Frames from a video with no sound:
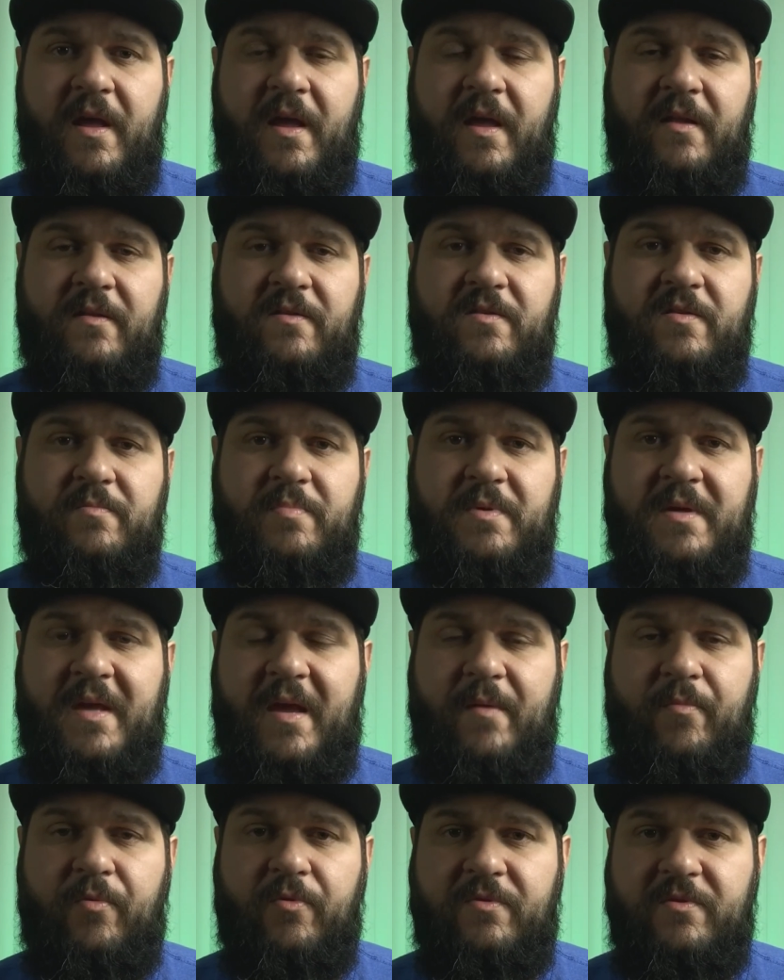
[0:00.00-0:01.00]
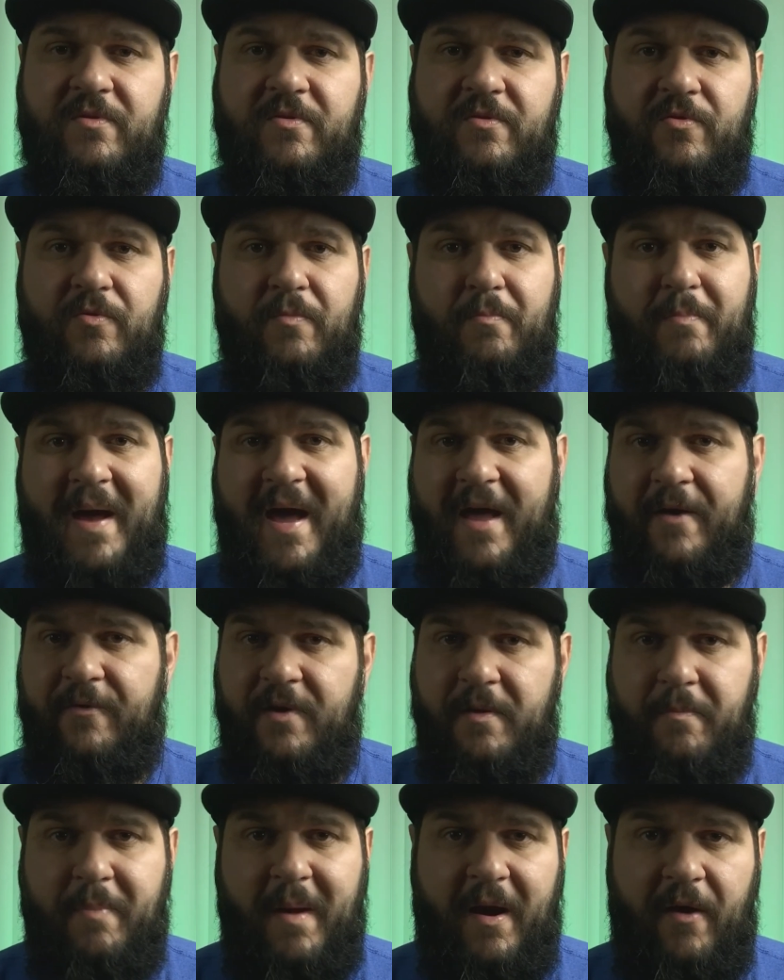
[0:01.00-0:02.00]
and to be able to
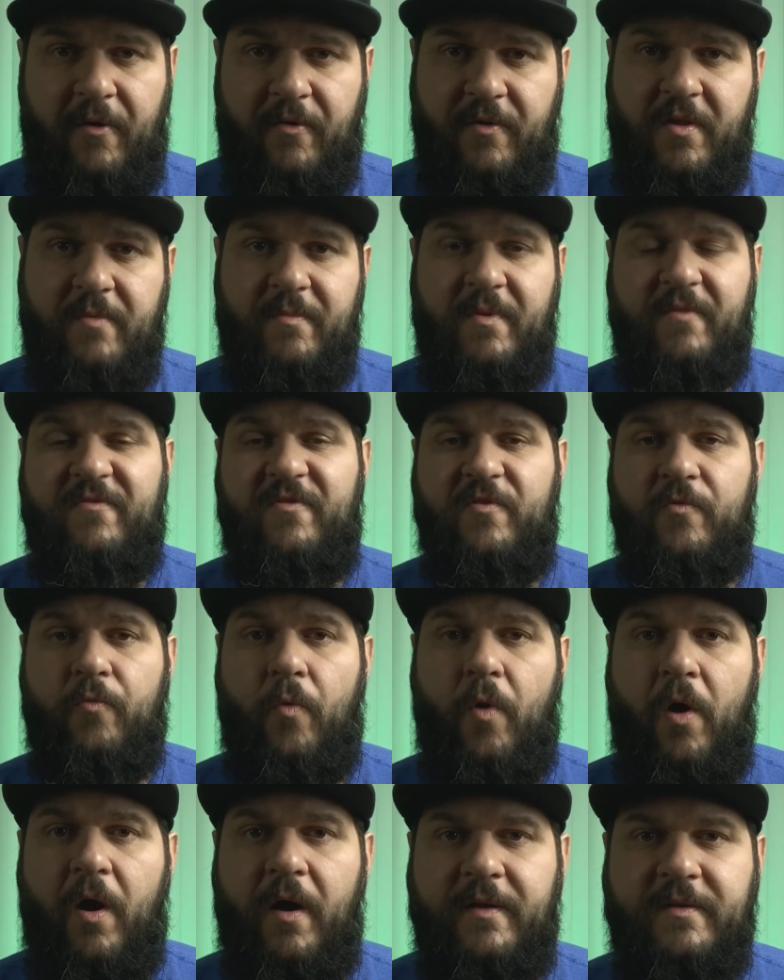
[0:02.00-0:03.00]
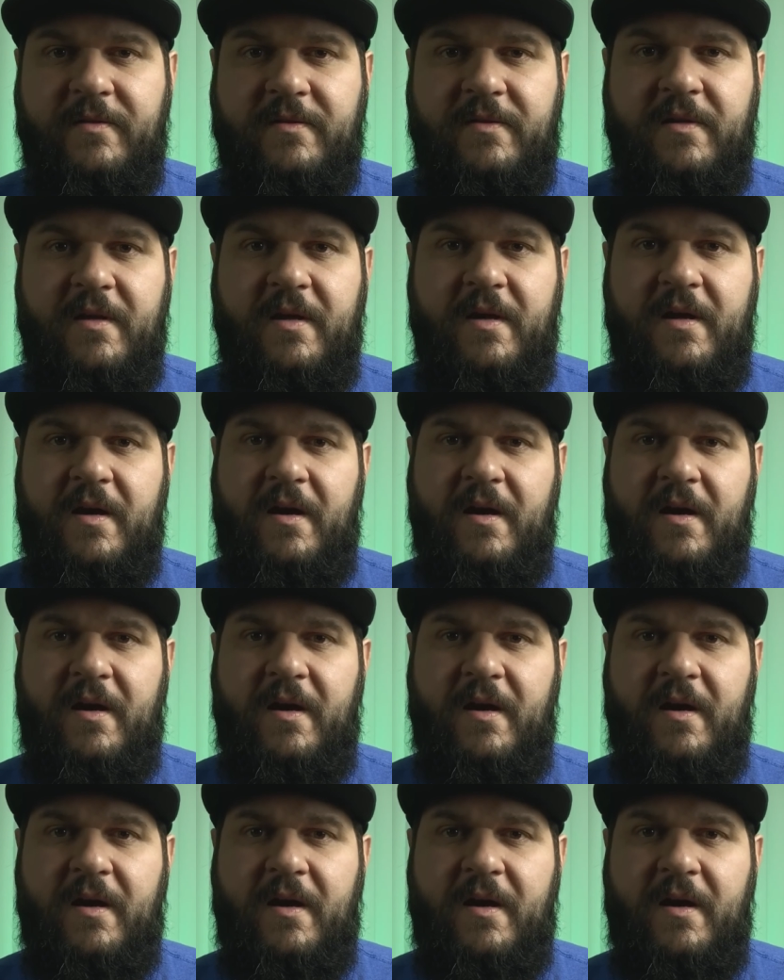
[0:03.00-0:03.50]
battery power them if you want.